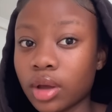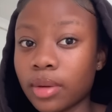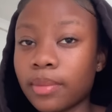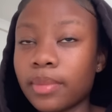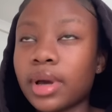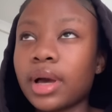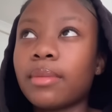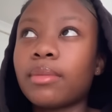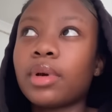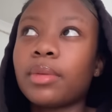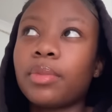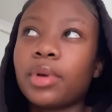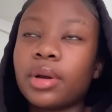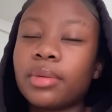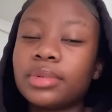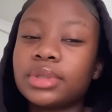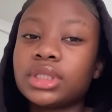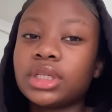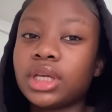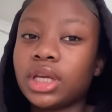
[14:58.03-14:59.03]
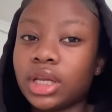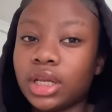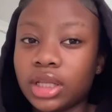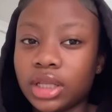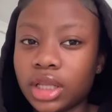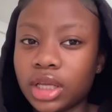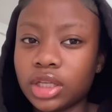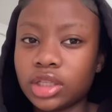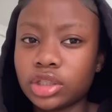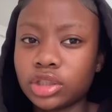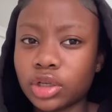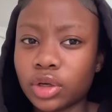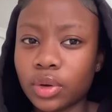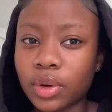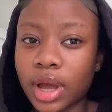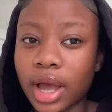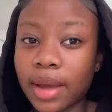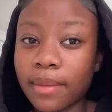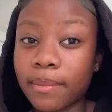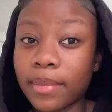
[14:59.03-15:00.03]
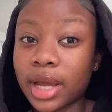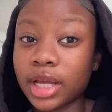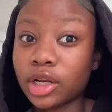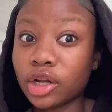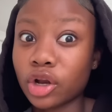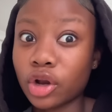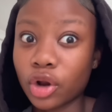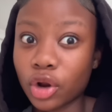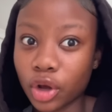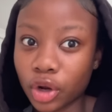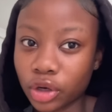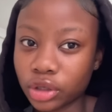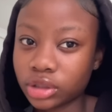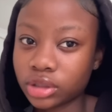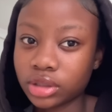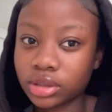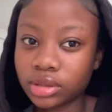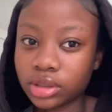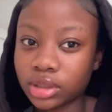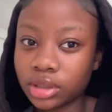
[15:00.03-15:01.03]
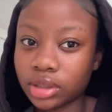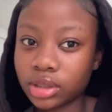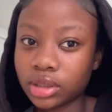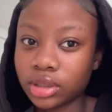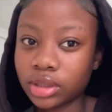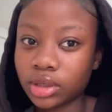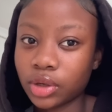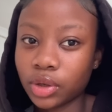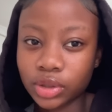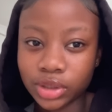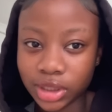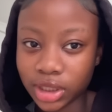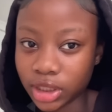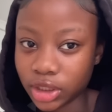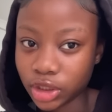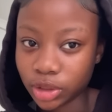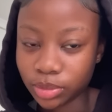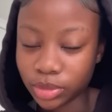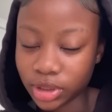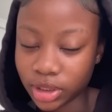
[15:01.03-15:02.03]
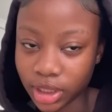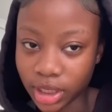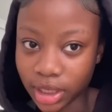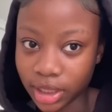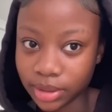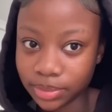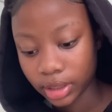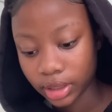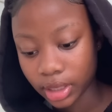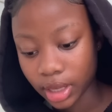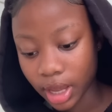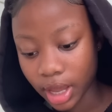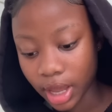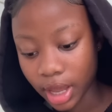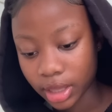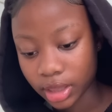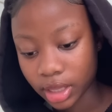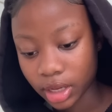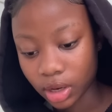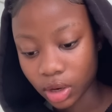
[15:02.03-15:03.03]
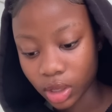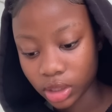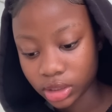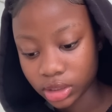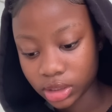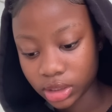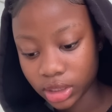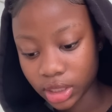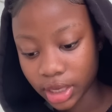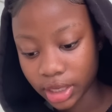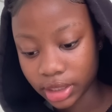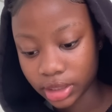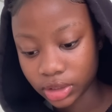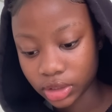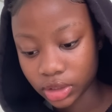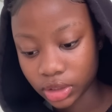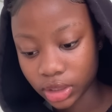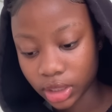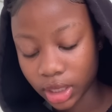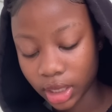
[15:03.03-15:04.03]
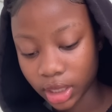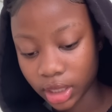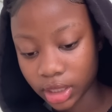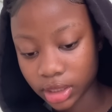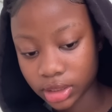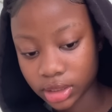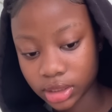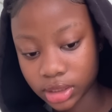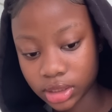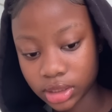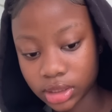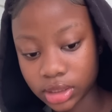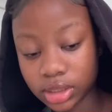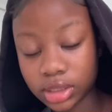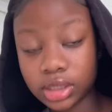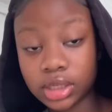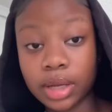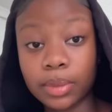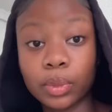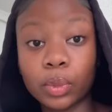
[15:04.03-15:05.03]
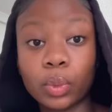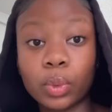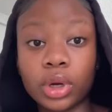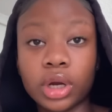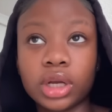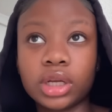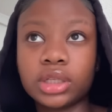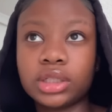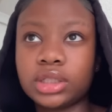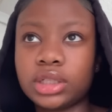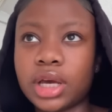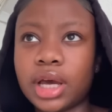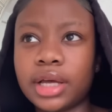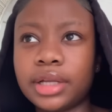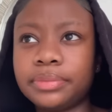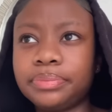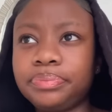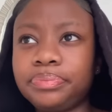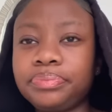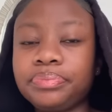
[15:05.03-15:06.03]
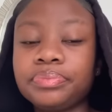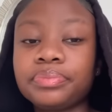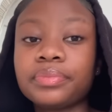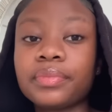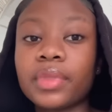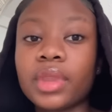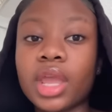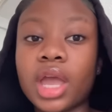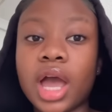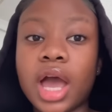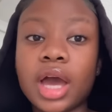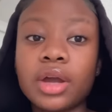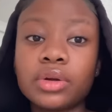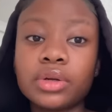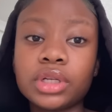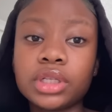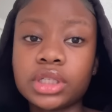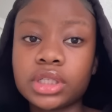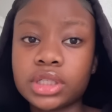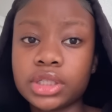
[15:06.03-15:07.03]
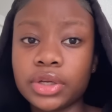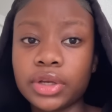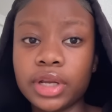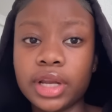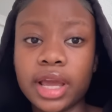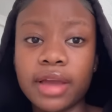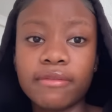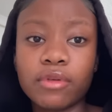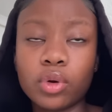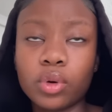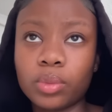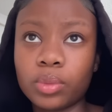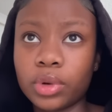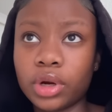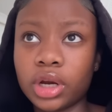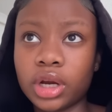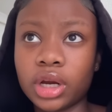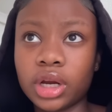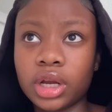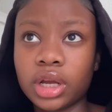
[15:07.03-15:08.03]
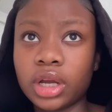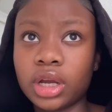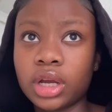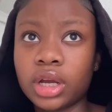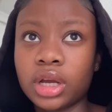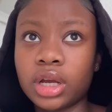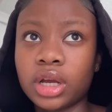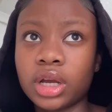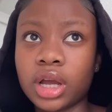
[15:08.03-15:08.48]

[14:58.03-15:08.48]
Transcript: But I'm not promising anything. So I might not go to the gym today. Yeah, and then lastly, I need to get some work done. I don't necessarily have homework.